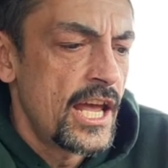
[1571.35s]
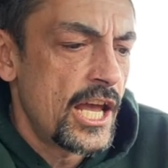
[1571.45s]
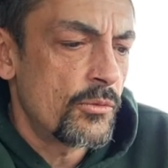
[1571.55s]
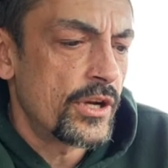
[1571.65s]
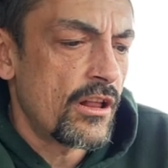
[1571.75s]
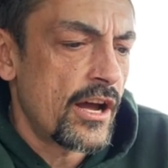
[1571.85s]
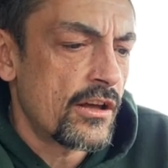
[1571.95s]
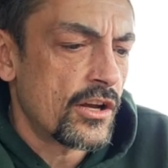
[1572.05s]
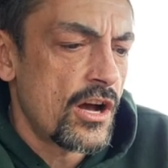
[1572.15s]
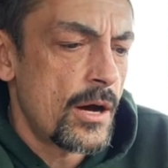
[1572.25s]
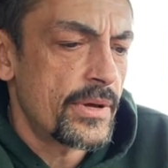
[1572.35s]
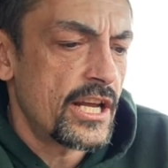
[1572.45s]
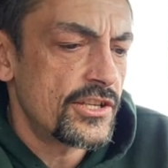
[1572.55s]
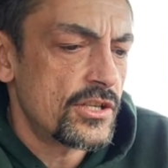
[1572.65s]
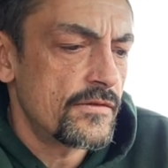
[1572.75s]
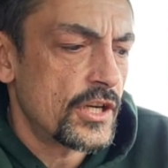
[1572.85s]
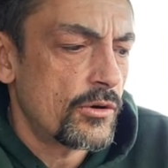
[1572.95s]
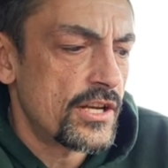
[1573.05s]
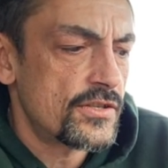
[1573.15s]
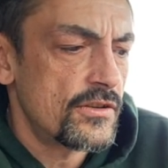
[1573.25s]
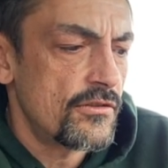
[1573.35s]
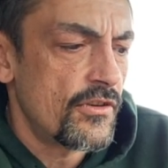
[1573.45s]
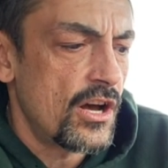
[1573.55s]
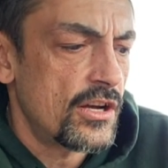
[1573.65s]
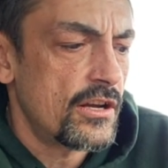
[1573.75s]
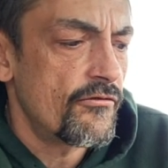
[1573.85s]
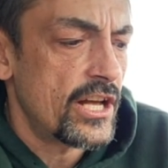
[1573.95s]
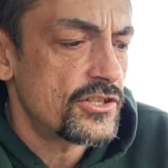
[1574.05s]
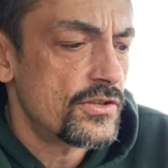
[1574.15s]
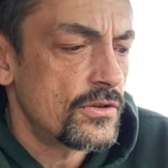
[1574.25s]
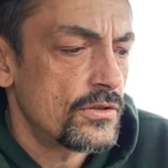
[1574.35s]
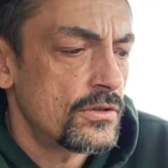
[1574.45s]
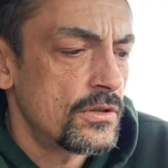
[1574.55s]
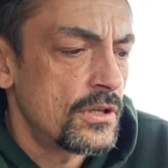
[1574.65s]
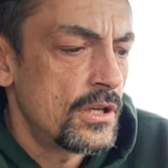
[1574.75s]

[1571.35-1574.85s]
and rely on a combination of aggressive, unconventional,